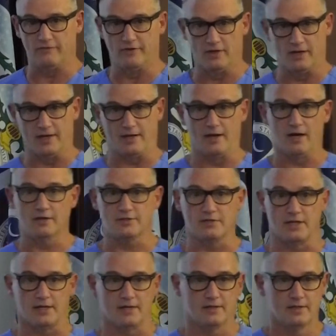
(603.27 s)
to ventilate and
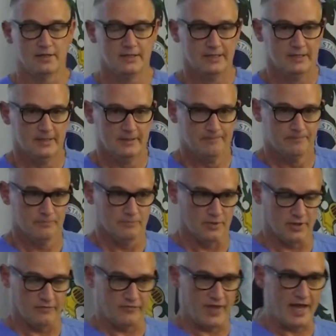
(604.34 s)
oxygenate.
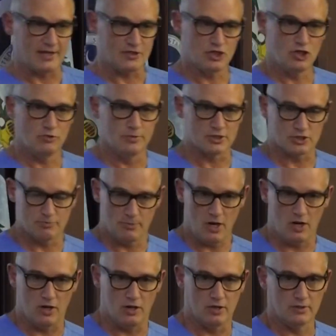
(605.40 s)
But if that tube is
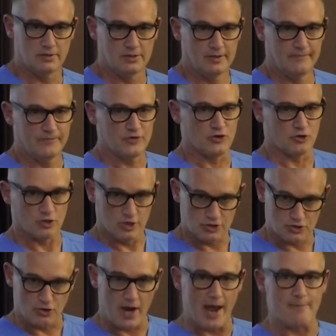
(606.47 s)
small, you're
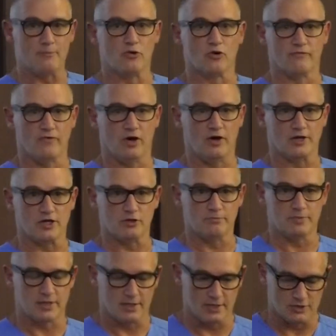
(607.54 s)
going to trap more
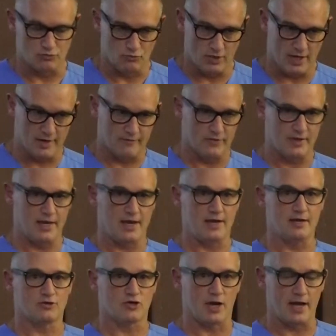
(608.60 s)
volume, because whenever
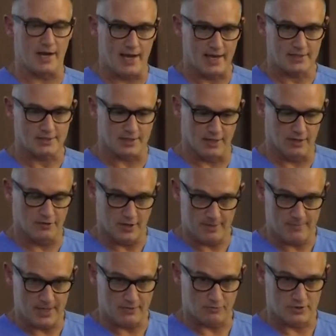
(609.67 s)
they try to exhale,
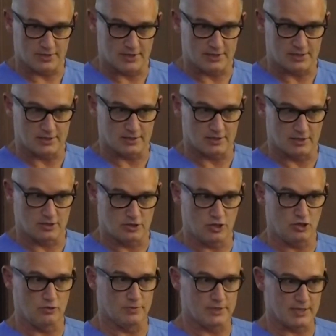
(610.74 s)
they meet resistance of the
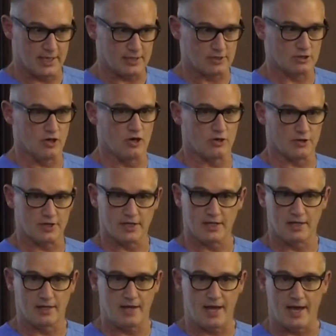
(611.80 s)
tube. It takes longer to
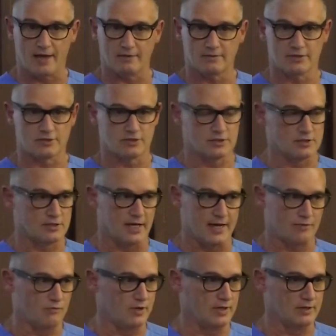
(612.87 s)
get it out. It's just
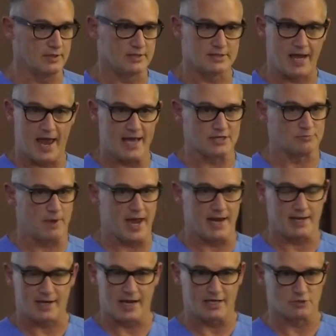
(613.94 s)
like when an
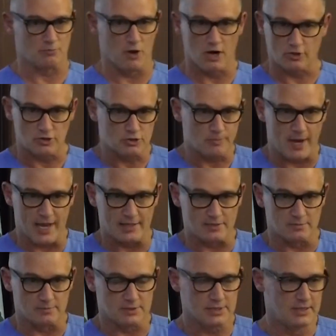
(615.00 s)
asthmatic has
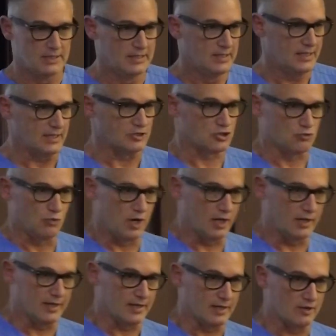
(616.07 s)
bronchospasms and
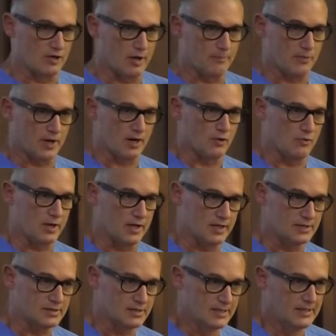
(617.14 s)
swelling in their upper
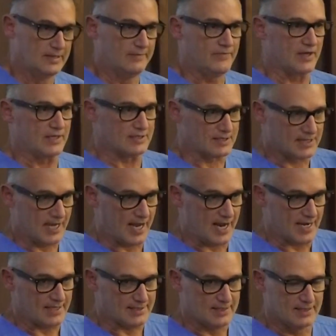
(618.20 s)
airways and it's
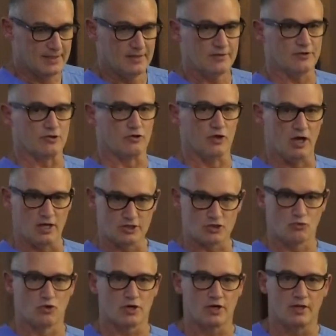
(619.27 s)
tight, their lungs
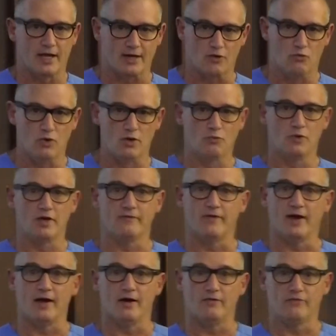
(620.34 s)
are working like a one-way
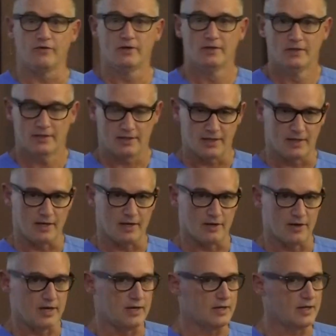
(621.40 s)
valve. Get
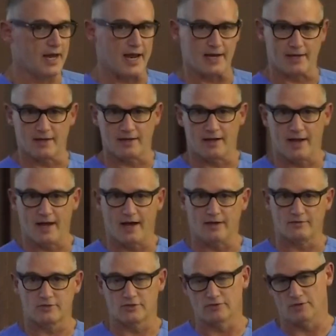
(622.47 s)
area and can't get it
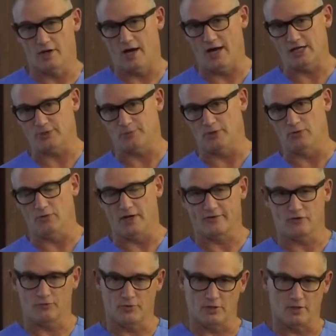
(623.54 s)
out. So in the hospital, we
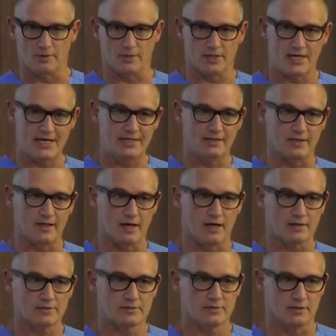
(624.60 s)
have to put on
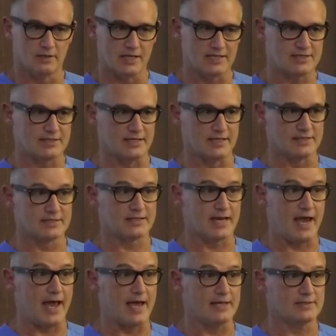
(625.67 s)
heliox, a less dense
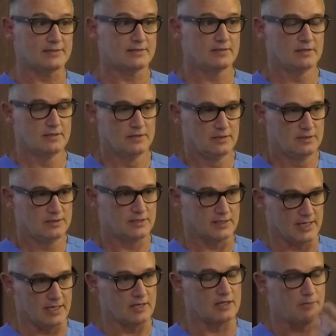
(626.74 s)
gas, to
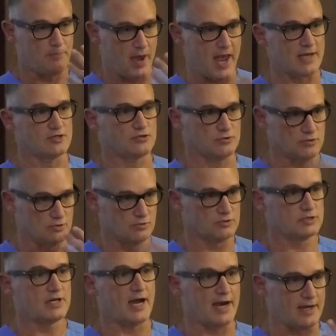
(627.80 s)
get it to pass through
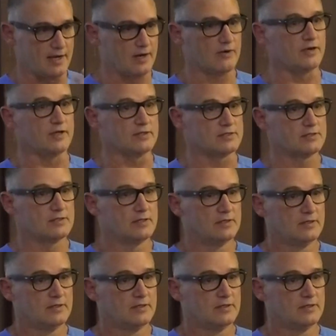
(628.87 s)
those tight areas,